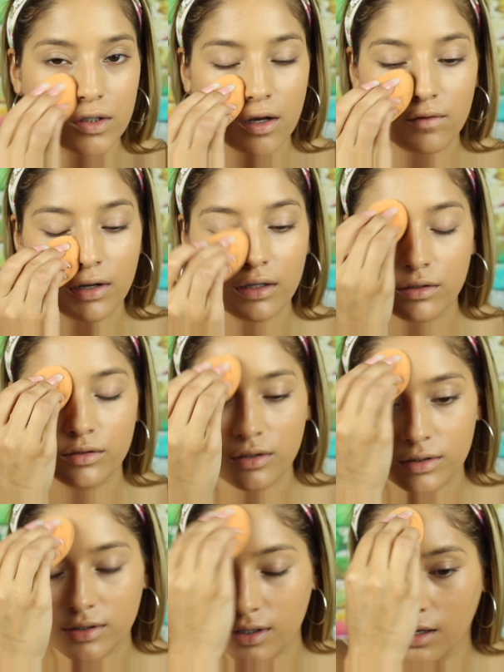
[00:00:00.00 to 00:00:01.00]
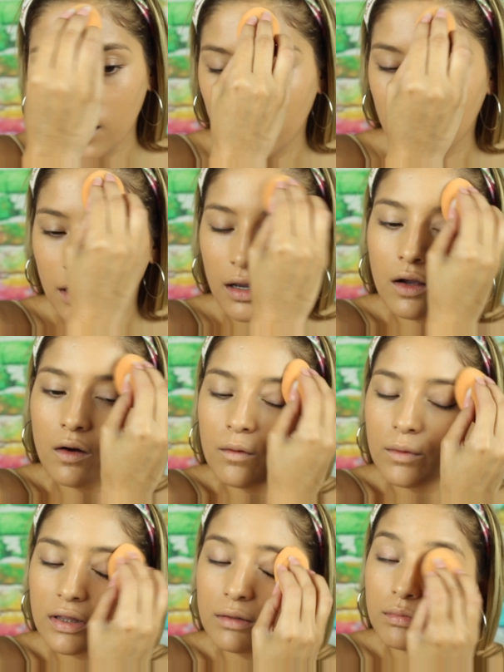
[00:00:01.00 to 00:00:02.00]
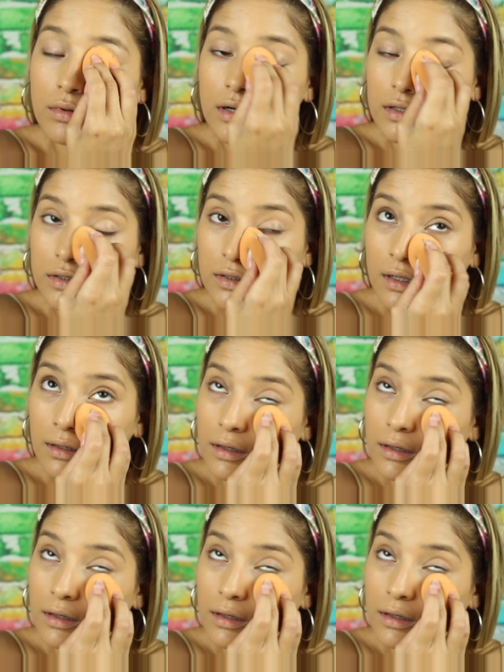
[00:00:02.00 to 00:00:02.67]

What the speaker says: So I'd rather just go in with the brush